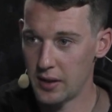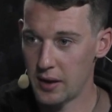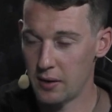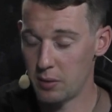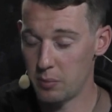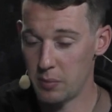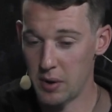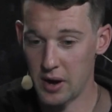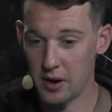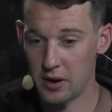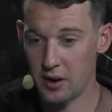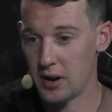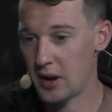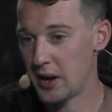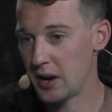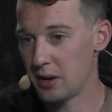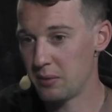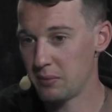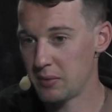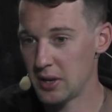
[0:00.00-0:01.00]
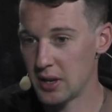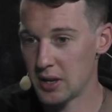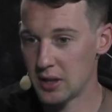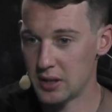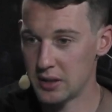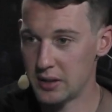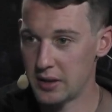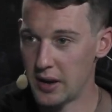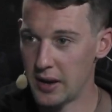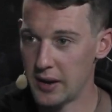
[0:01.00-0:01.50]
were better ahead of me at
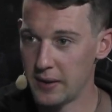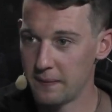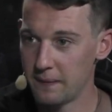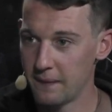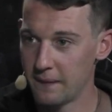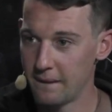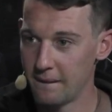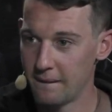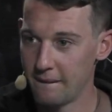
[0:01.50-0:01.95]
the time.